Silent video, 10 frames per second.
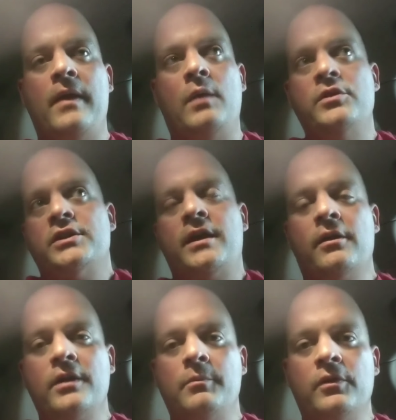and we should hit
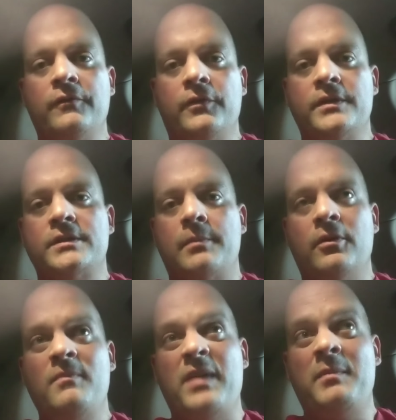our number for
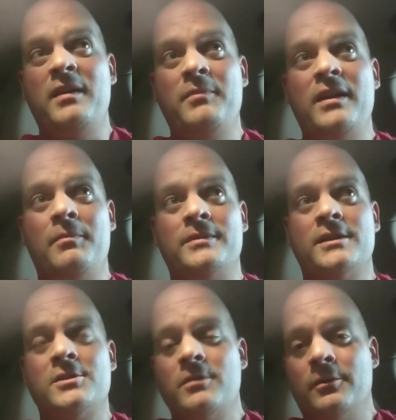December and maybe be in a
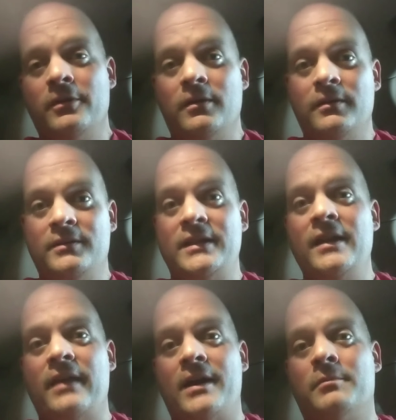position where we're
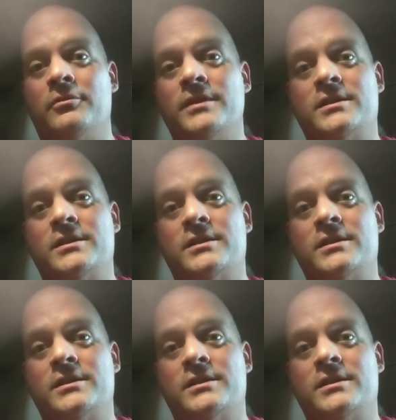exceeding that number in